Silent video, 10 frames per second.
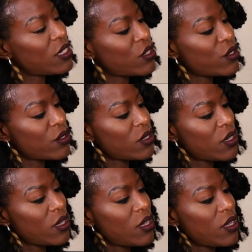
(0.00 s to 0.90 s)
leaders
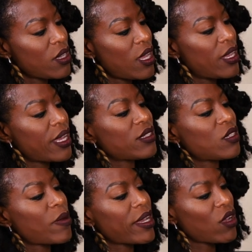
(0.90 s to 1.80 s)

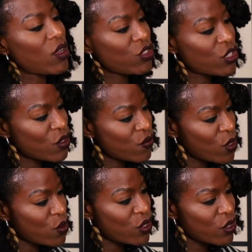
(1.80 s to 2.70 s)
elected by conscious
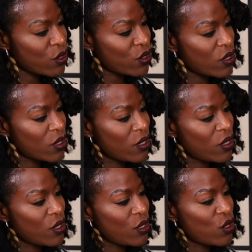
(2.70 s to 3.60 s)
voters
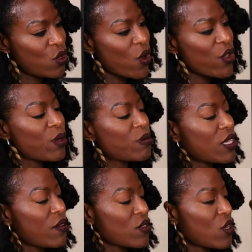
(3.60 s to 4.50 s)
who are
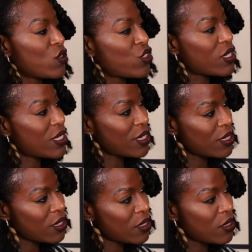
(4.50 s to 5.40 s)
themselves conscious
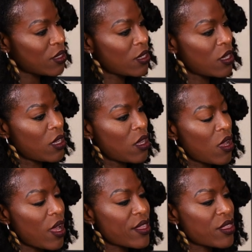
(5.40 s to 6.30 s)
citizens.
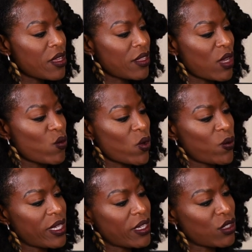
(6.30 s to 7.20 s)
I think that what
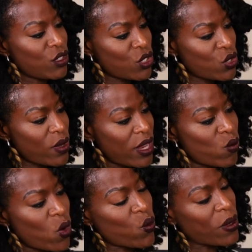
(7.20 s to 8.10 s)
we can do
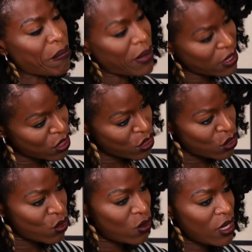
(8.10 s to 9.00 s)
and what we must
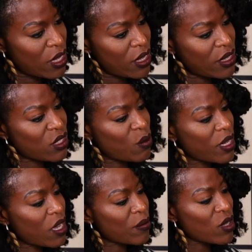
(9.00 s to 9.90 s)
do is to
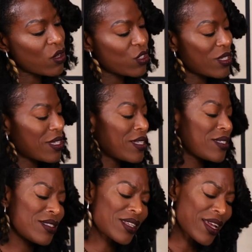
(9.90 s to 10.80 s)
become conscious
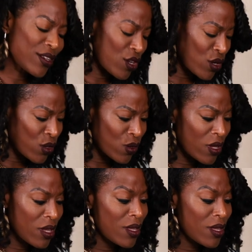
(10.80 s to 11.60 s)
citizens. And I know